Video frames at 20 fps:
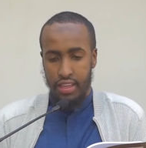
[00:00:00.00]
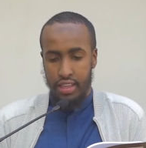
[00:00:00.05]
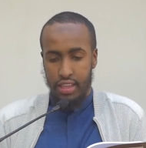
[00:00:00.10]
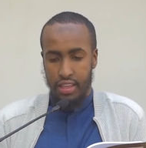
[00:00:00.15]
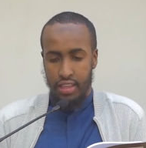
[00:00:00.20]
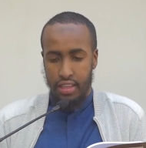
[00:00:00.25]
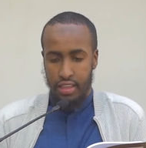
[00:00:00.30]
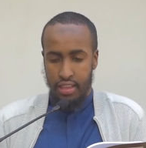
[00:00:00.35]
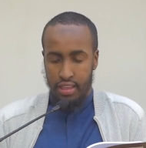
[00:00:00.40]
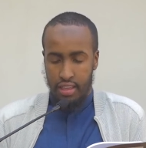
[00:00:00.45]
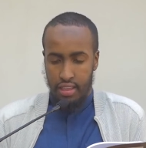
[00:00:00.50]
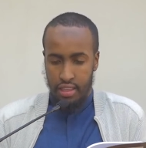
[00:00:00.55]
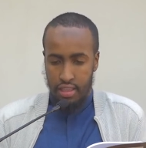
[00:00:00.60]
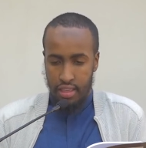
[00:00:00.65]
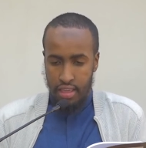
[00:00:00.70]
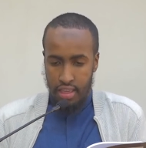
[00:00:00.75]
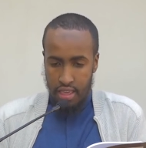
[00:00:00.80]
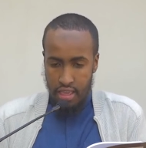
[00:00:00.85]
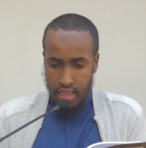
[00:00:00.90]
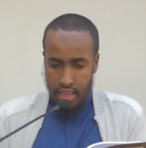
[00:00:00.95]

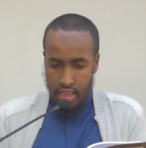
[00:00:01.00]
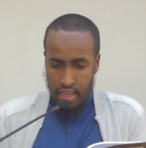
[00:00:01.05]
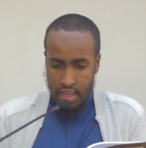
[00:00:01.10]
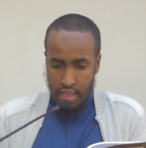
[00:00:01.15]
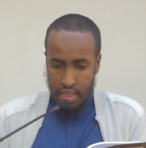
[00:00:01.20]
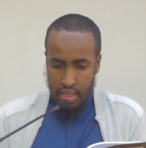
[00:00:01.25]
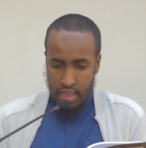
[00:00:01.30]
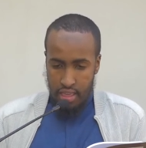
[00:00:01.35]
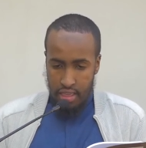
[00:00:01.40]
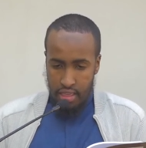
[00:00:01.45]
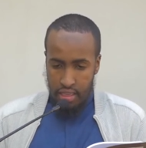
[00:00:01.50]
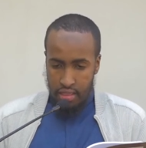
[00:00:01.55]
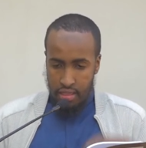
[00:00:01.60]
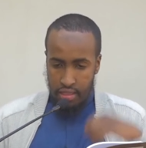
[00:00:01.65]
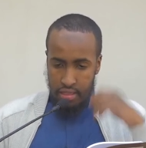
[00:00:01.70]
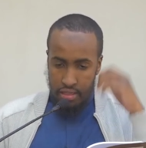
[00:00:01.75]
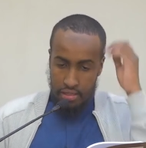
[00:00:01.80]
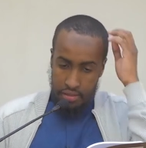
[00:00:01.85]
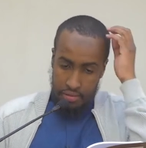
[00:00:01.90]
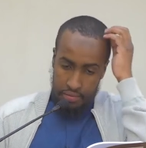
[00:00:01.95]

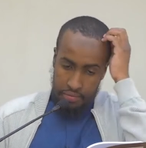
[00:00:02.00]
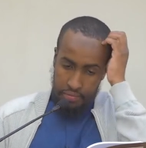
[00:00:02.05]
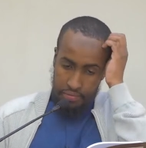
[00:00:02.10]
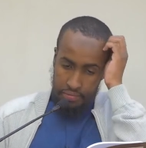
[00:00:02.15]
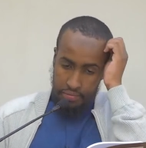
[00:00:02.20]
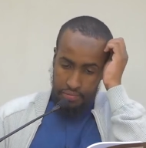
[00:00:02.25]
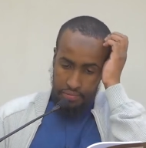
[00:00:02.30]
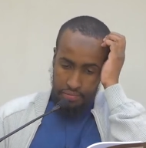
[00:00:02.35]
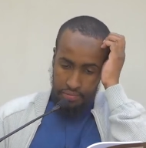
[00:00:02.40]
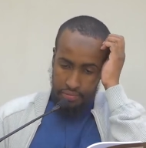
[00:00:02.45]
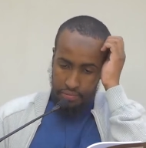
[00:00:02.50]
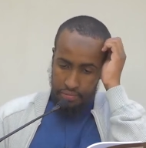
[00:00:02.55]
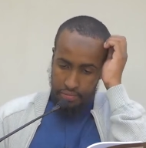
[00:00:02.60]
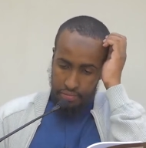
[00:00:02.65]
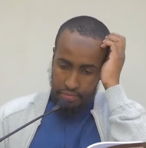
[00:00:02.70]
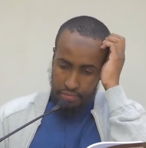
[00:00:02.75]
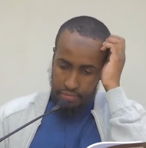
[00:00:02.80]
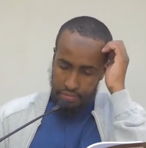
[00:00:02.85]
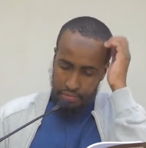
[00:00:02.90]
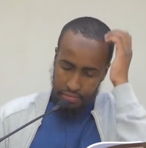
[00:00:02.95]

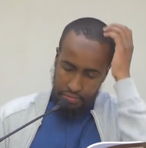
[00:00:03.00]
No one is speaking in this clip.